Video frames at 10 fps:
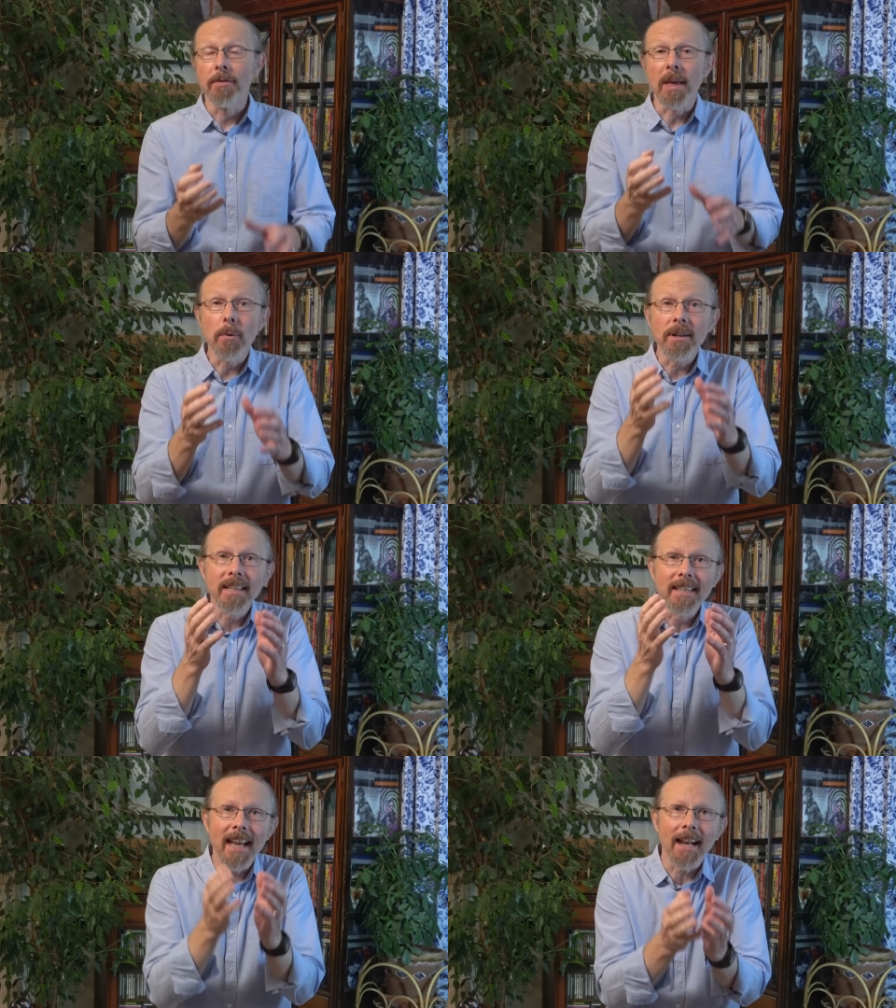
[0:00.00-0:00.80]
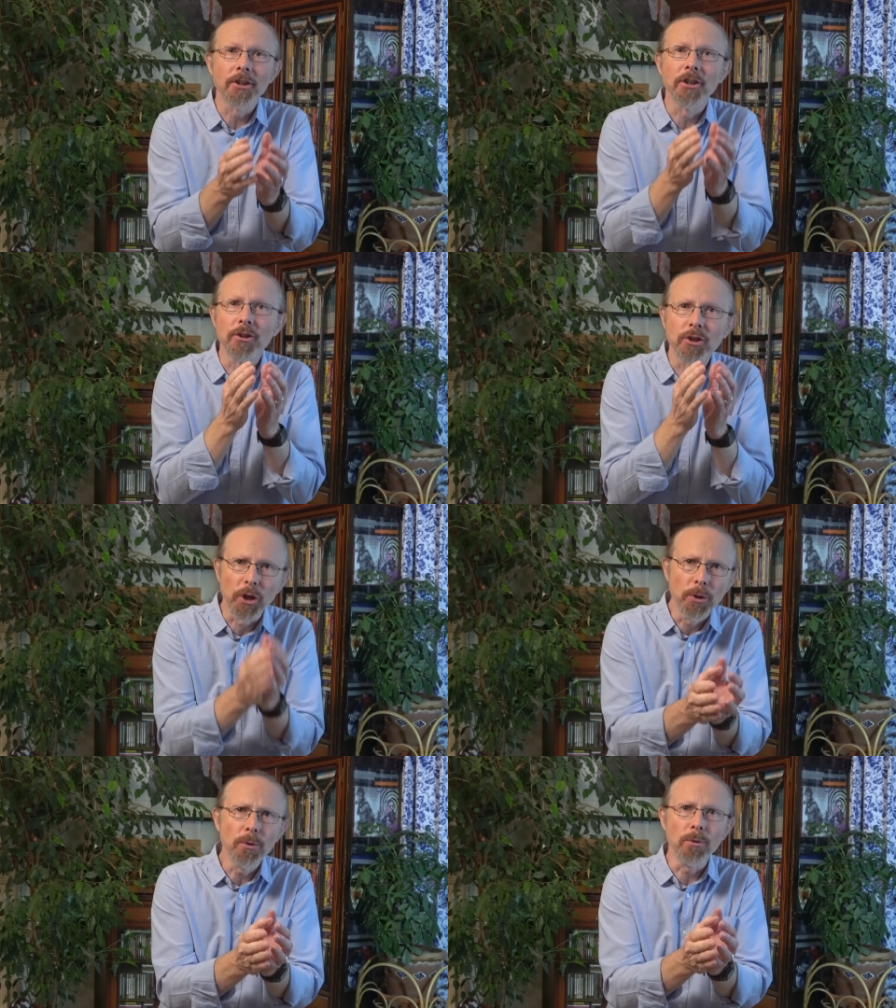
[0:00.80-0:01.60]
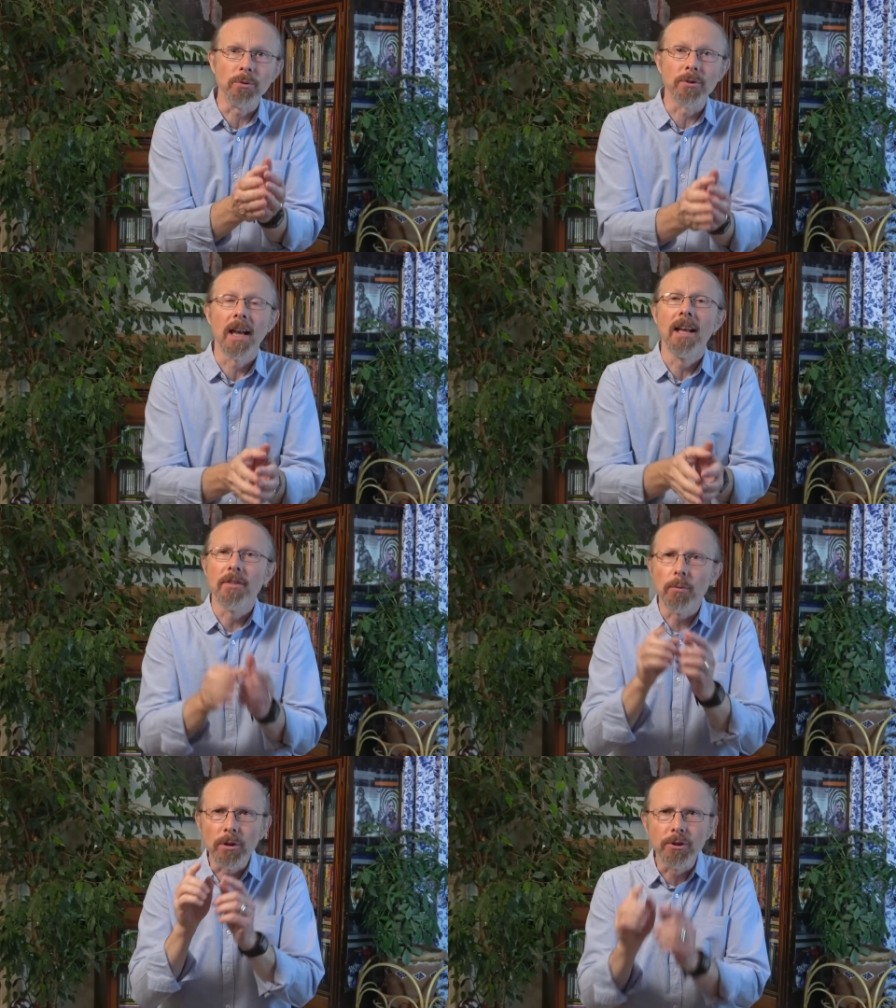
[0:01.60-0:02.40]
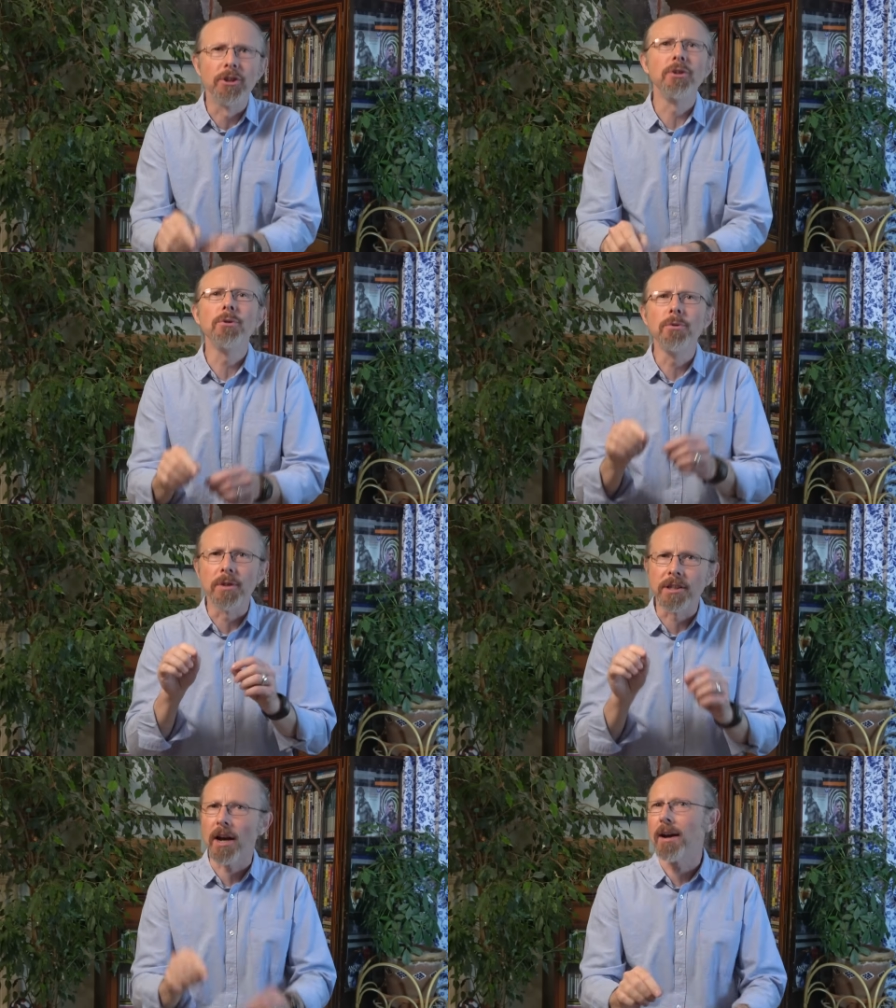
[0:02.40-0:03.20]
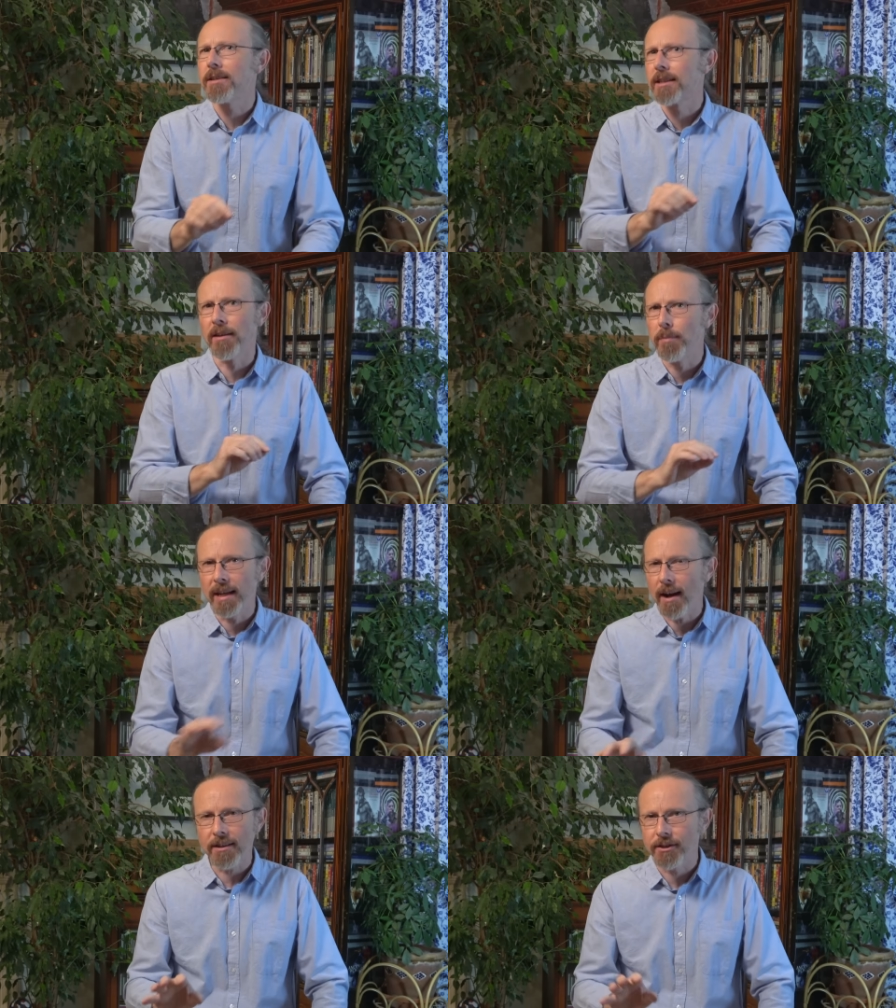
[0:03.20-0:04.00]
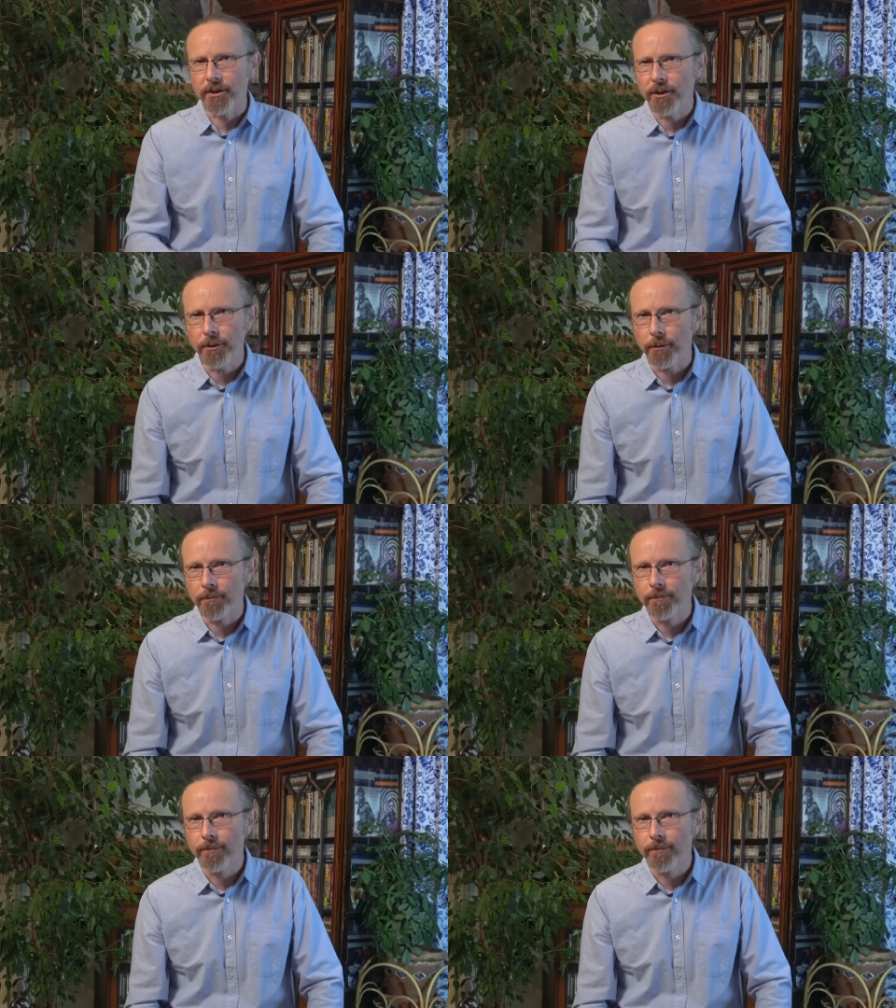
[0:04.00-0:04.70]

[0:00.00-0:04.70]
They want intelligent tools that will do the task they've been asked to do.